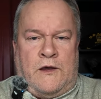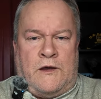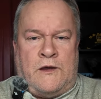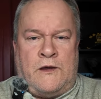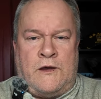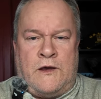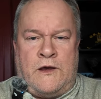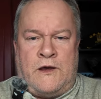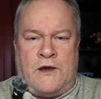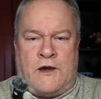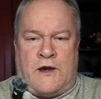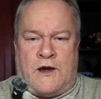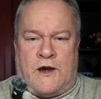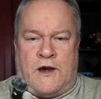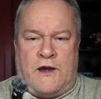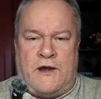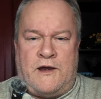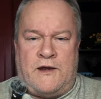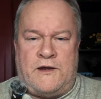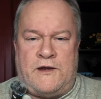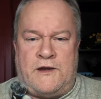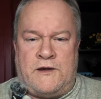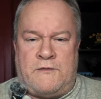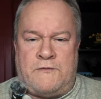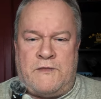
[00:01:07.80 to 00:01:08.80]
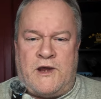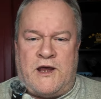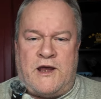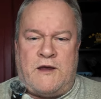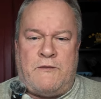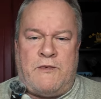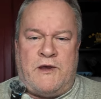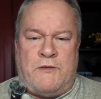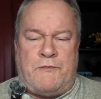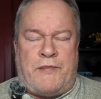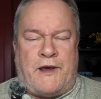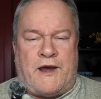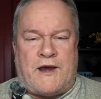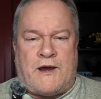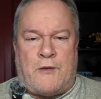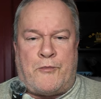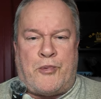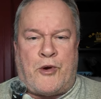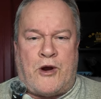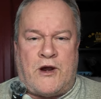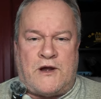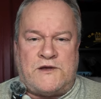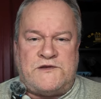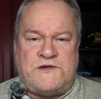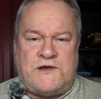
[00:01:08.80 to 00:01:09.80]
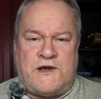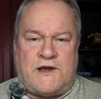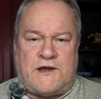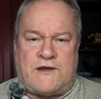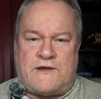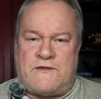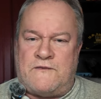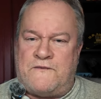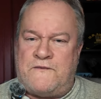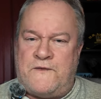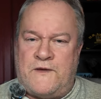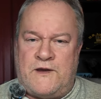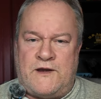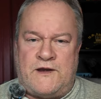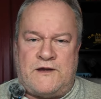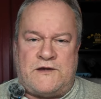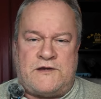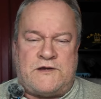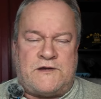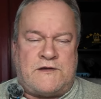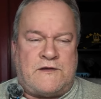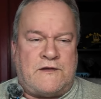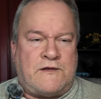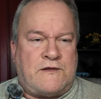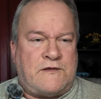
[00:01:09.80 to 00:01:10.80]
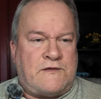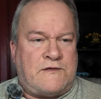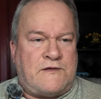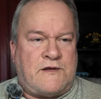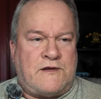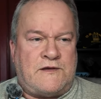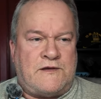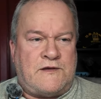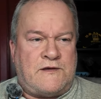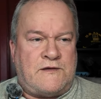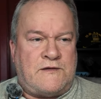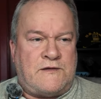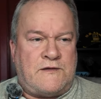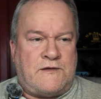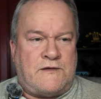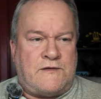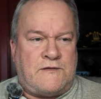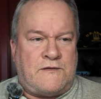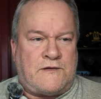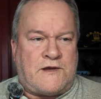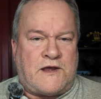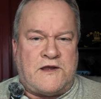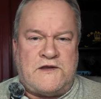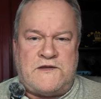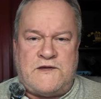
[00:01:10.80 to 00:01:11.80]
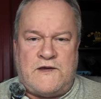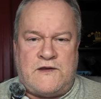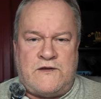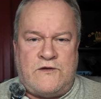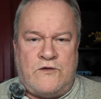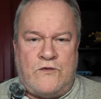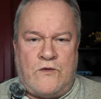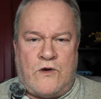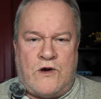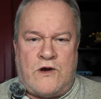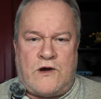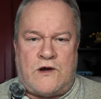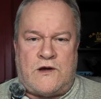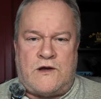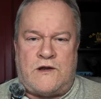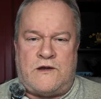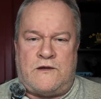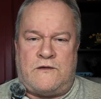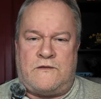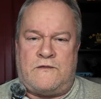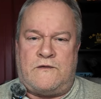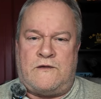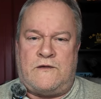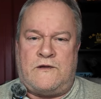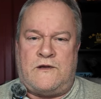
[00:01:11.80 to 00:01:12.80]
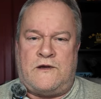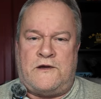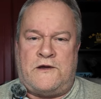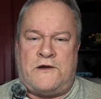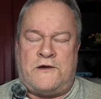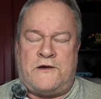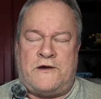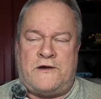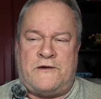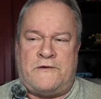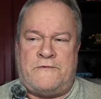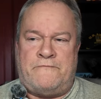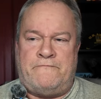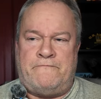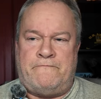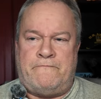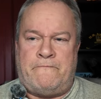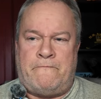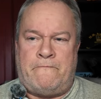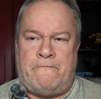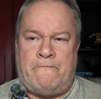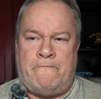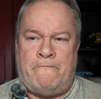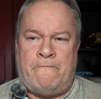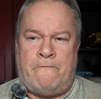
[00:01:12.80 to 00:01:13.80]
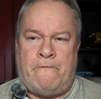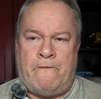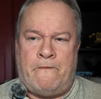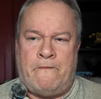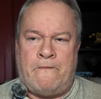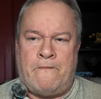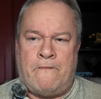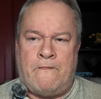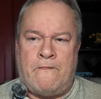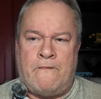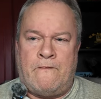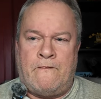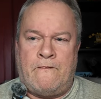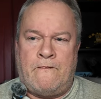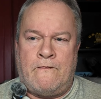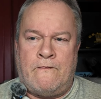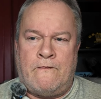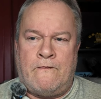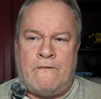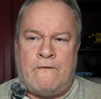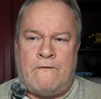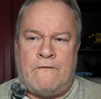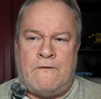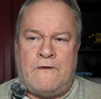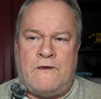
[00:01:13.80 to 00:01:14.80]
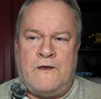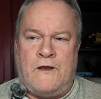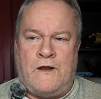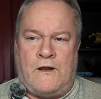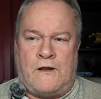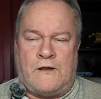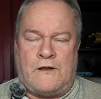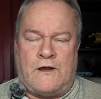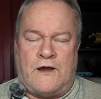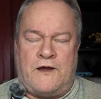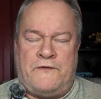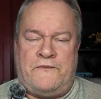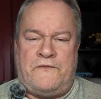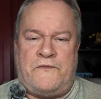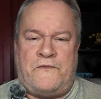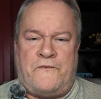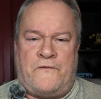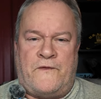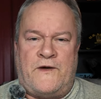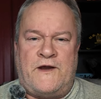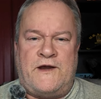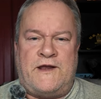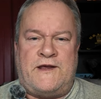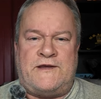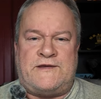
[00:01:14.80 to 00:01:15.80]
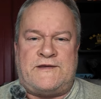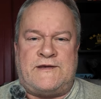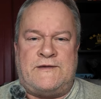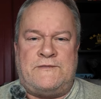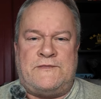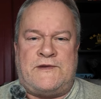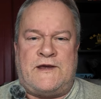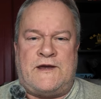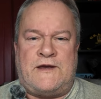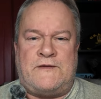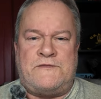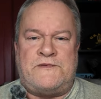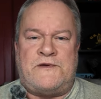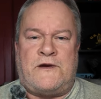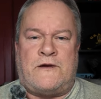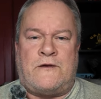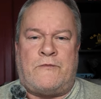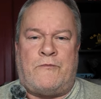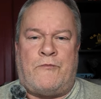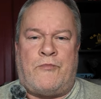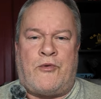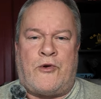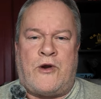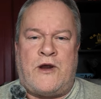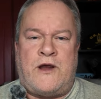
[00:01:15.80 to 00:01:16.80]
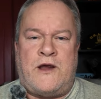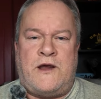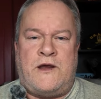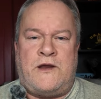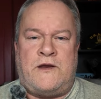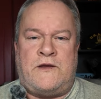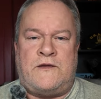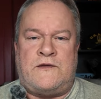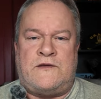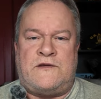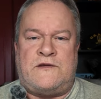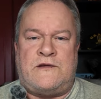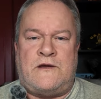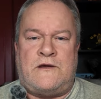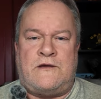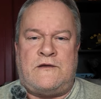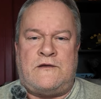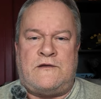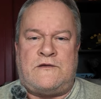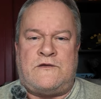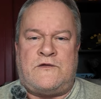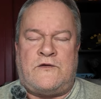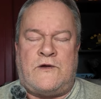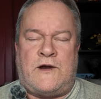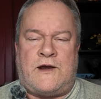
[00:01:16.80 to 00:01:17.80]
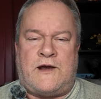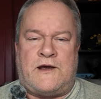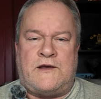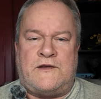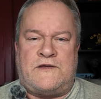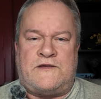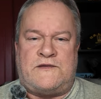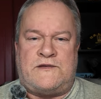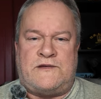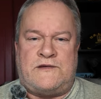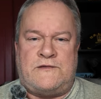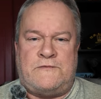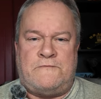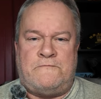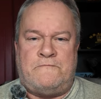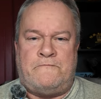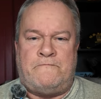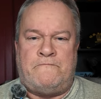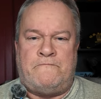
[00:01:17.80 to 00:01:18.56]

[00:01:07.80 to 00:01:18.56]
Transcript: Yeah, and then maybe pick a project to finish to, to continue on. Um, you know, life's funny. Sometimes our brains trick us